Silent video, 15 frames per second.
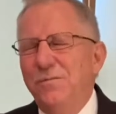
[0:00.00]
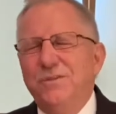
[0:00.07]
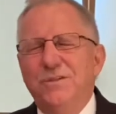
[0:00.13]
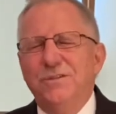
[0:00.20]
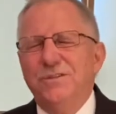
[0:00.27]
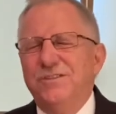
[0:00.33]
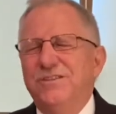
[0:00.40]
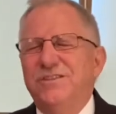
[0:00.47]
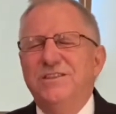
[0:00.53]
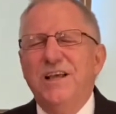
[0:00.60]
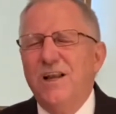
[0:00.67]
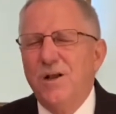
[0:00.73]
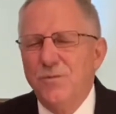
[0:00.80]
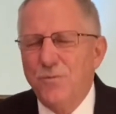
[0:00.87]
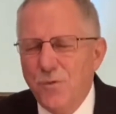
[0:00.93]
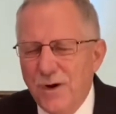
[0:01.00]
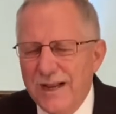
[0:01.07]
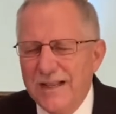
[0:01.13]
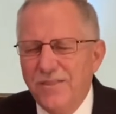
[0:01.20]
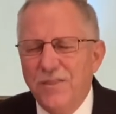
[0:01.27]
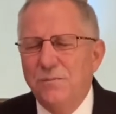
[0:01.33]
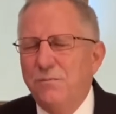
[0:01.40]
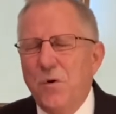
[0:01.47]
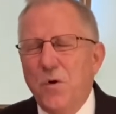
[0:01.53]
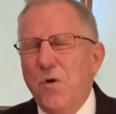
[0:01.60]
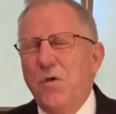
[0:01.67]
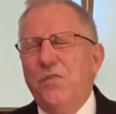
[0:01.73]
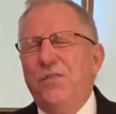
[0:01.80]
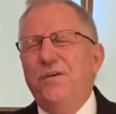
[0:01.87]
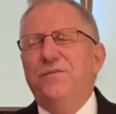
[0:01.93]
to celebrate the
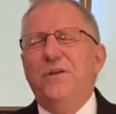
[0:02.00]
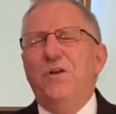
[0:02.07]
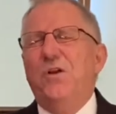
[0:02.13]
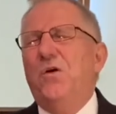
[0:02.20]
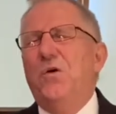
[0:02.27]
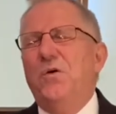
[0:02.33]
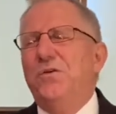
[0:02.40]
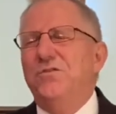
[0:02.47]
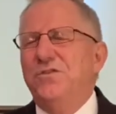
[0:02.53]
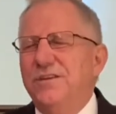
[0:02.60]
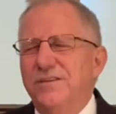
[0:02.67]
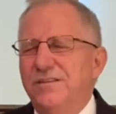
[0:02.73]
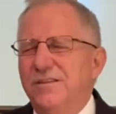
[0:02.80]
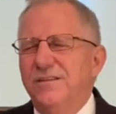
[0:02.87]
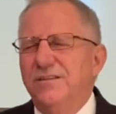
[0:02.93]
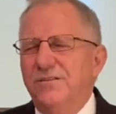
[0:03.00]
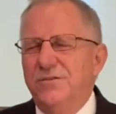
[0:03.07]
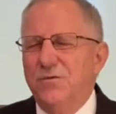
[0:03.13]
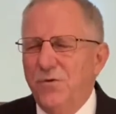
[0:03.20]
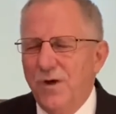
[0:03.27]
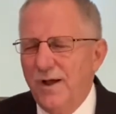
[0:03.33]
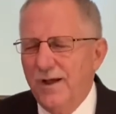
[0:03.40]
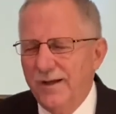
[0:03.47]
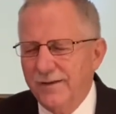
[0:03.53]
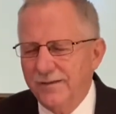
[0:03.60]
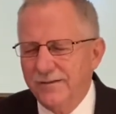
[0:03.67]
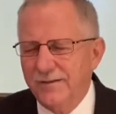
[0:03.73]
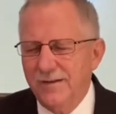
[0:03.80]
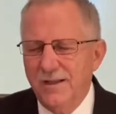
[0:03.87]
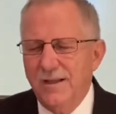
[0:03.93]
birth of the Lord Jesus Christ.
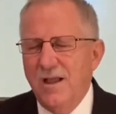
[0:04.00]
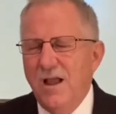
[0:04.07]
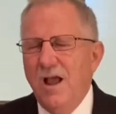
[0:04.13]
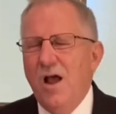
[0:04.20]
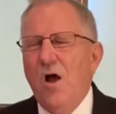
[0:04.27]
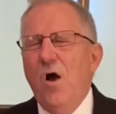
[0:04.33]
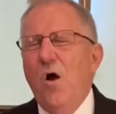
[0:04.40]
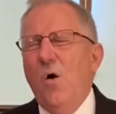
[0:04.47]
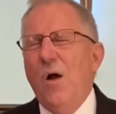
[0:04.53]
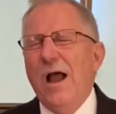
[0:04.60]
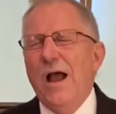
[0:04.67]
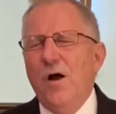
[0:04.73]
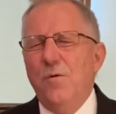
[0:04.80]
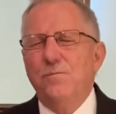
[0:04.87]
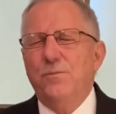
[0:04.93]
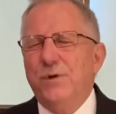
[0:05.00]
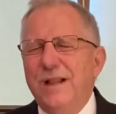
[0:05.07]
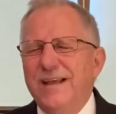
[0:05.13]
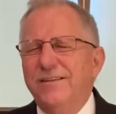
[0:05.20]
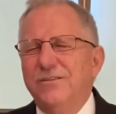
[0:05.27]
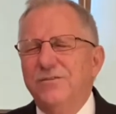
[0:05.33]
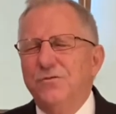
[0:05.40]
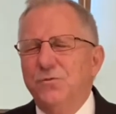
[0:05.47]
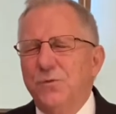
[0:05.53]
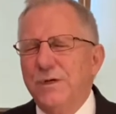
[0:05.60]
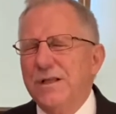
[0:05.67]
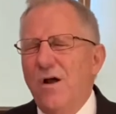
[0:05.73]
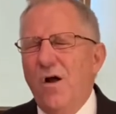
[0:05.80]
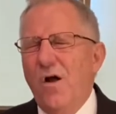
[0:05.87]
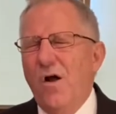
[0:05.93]
Oh, how blessed we
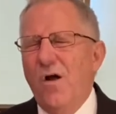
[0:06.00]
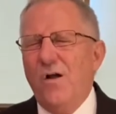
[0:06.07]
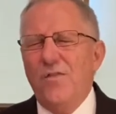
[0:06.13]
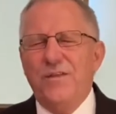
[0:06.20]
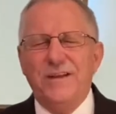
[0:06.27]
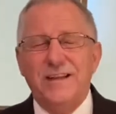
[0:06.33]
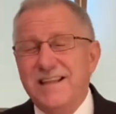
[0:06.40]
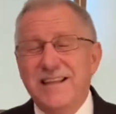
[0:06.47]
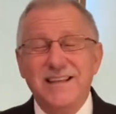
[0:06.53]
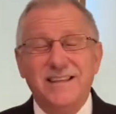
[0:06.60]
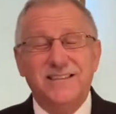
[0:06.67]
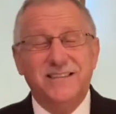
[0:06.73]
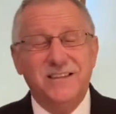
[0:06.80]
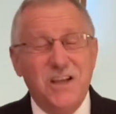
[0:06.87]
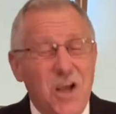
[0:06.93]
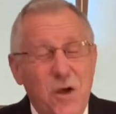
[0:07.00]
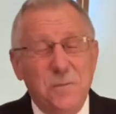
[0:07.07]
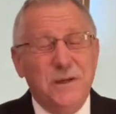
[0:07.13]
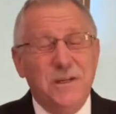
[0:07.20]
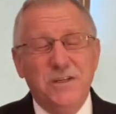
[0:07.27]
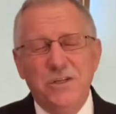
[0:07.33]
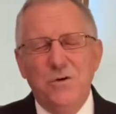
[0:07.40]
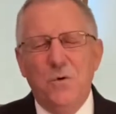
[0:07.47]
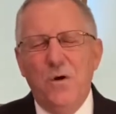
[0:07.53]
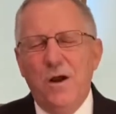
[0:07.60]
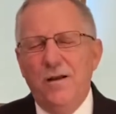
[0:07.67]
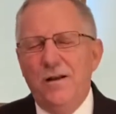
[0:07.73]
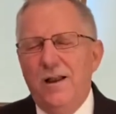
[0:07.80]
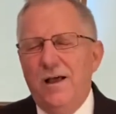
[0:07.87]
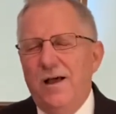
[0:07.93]
are that he has come into
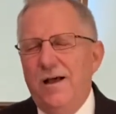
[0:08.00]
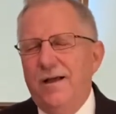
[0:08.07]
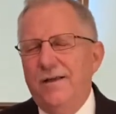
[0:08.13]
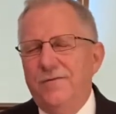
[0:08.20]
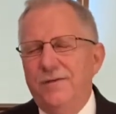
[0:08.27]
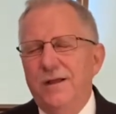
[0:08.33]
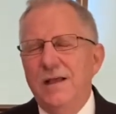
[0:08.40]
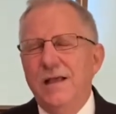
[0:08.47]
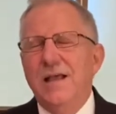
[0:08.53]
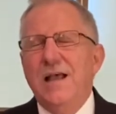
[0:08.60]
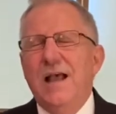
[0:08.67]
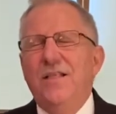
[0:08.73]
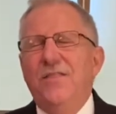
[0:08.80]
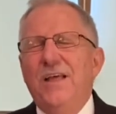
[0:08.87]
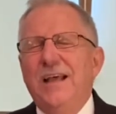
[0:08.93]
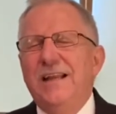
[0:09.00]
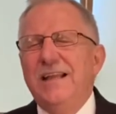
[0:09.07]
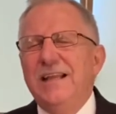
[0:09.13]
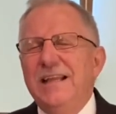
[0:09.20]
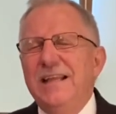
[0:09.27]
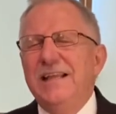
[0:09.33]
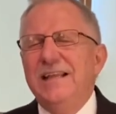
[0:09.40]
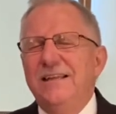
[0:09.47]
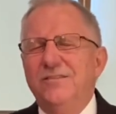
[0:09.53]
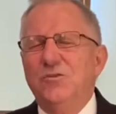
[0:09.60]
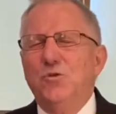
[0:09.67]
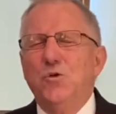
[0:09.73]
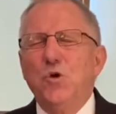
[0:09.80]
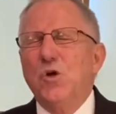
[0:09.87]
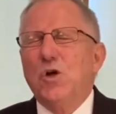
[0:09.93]
our life and that he has
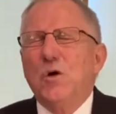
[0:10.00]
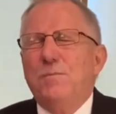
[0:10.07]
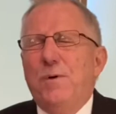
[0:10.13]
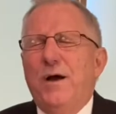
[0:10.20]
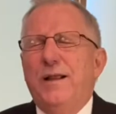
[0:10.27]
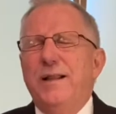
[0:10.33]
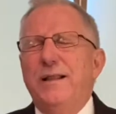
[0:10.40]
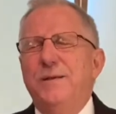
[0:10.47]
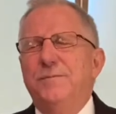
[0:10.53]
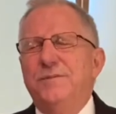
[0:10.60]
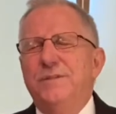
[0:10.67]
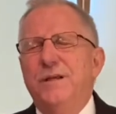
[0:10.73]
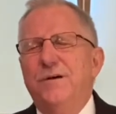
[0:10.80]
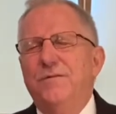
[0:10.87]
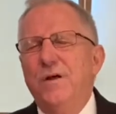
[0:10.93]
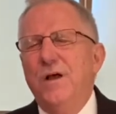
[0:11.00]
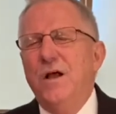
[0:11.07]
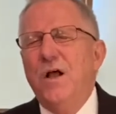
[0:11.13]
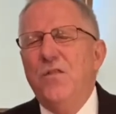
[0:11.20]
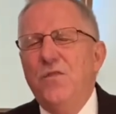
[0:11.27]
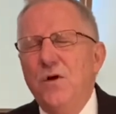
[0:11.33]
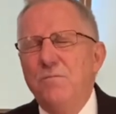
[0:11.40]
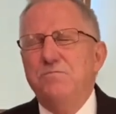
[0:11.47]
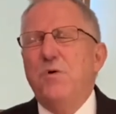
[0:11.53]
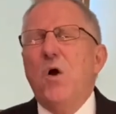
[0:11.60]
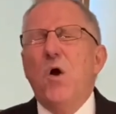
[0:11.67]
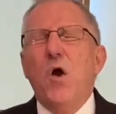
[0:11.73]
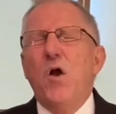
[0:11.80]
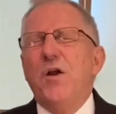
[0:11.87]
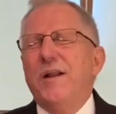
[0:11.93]
took upon himself the
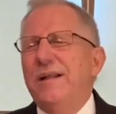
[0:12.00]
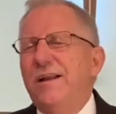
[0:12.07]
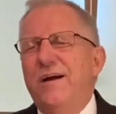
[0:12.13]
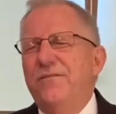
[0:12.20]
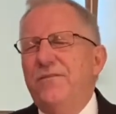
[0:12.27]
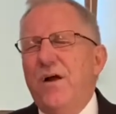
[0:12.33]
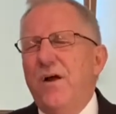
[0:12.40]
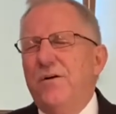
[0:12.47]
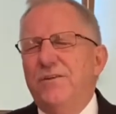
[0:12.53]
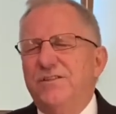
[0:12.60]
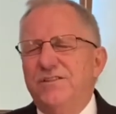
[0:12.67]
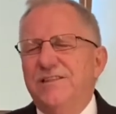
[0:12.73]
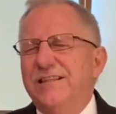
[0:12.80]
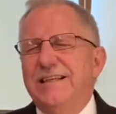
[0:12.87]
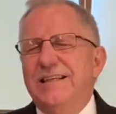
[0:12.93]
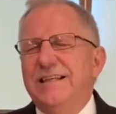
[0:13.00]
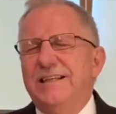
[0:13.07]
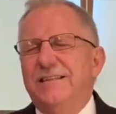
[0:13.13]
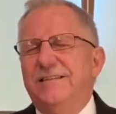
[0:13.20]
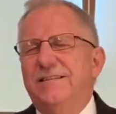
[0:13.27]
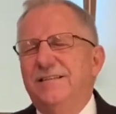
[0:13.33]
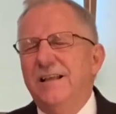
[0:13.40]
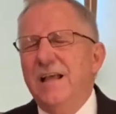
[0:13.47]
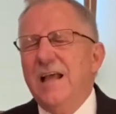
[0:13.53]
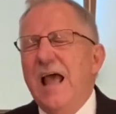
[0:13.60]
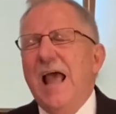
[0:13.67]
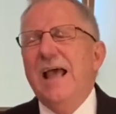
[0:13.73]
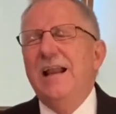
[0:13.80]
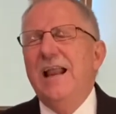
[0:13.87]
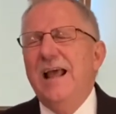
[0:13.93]
burden of our sins
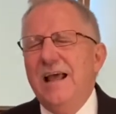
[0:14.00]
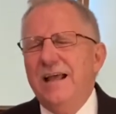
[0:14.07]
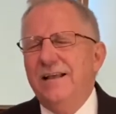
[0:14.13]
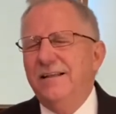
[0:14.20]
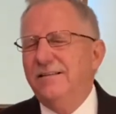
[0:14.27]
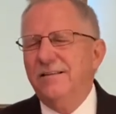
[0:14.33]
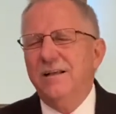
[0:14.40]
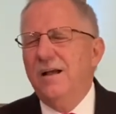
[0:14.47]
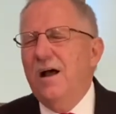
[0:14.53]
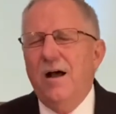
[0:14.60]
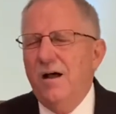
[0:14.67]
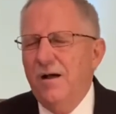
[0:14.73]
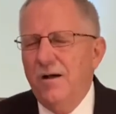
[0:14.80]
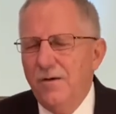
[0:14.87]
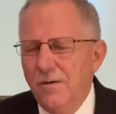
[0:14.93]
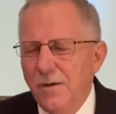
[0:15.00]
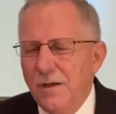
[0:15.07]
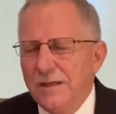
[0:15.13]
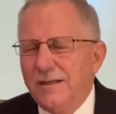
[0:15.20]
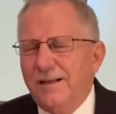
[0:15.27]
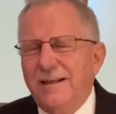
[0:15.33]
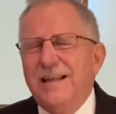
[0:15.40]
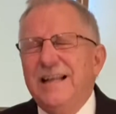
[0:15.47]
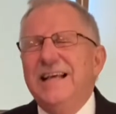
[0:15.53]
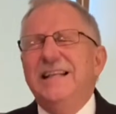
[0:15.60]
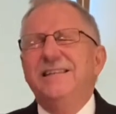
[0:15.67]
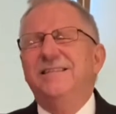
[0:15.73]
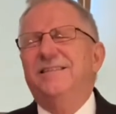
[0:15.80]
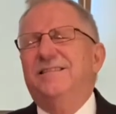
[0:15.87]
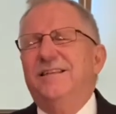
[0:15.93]
and has uh,
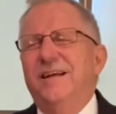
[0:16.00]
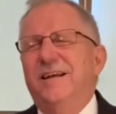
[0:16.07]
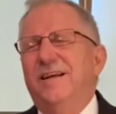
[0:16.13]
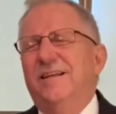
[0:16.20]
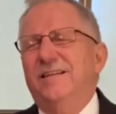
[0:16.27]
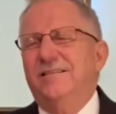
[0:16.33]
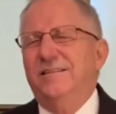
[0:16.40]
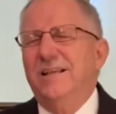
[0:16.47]
cleansed us